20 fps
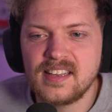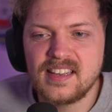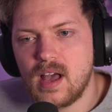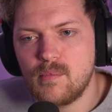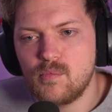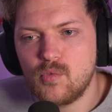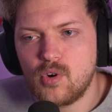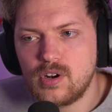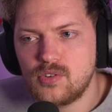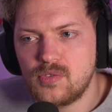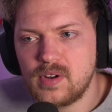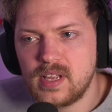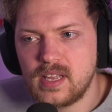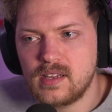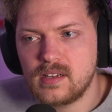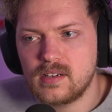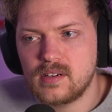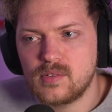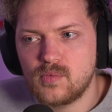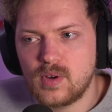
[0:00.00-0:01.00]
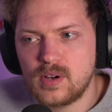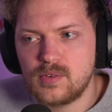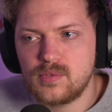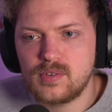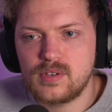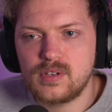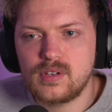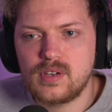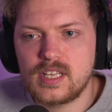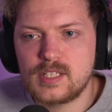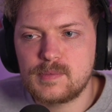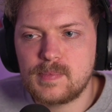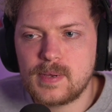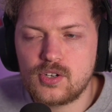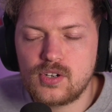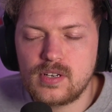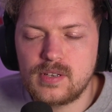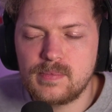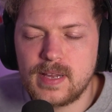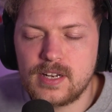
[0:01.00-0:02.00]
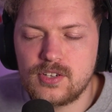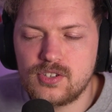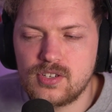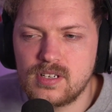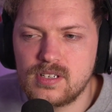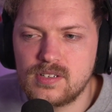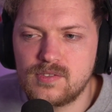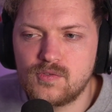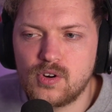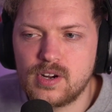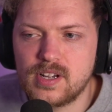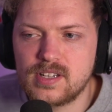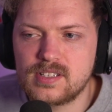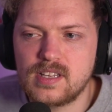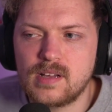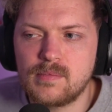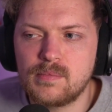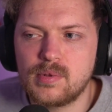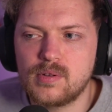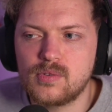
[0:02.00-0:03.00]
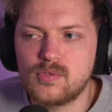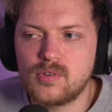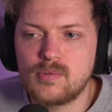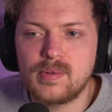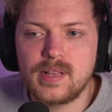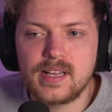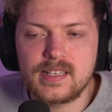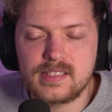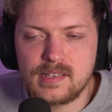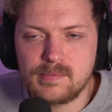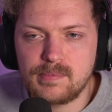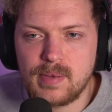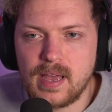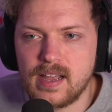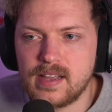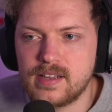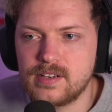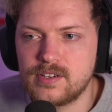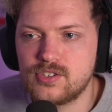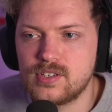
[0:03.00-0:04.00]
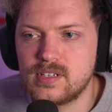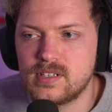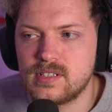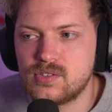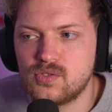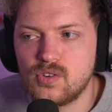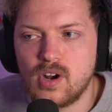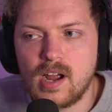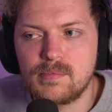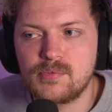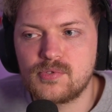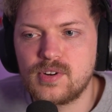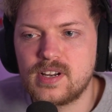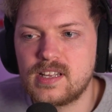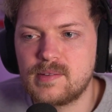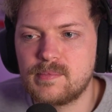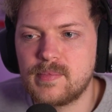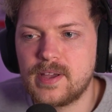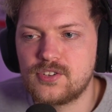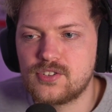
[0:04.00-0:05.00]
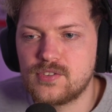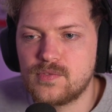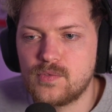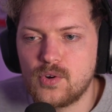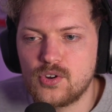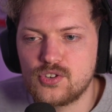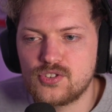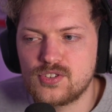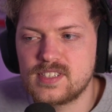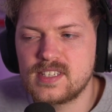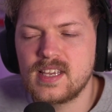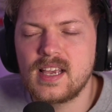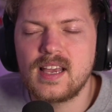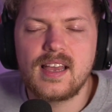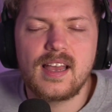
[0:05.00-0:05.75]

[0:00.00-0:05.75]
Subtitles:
I'm wondering, when especially mentioned, for example, replacing packages or upgrading major versions,